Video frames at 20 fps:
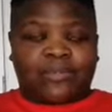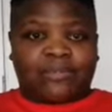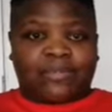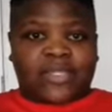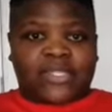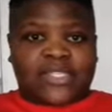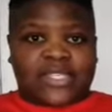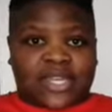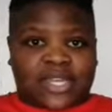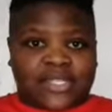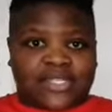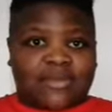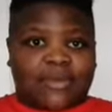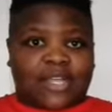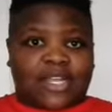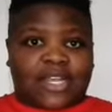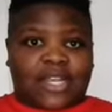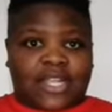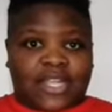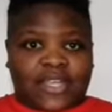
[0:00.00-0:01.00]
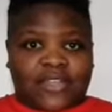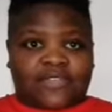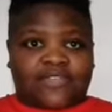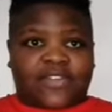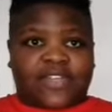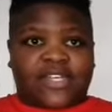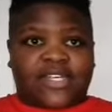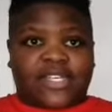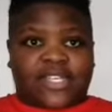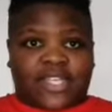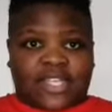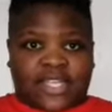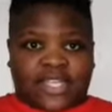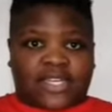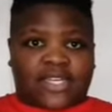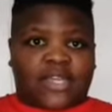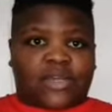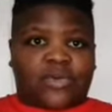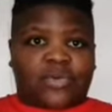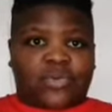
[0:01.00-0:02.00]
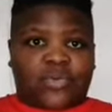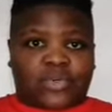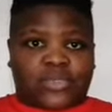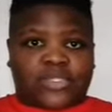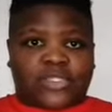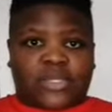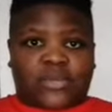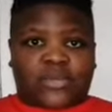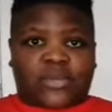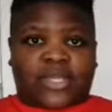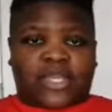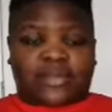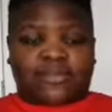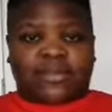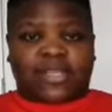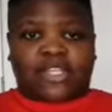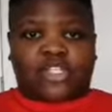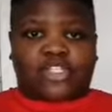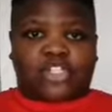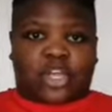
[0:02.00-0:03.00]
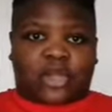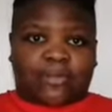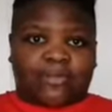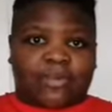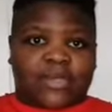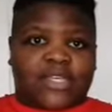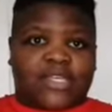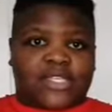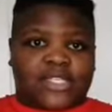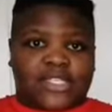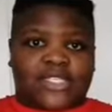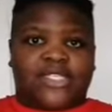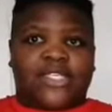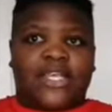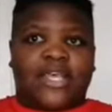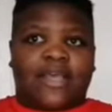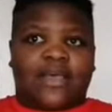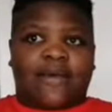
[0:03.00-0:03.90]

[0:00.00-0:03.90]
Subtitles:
be serious about life and get a course that would get me a job, because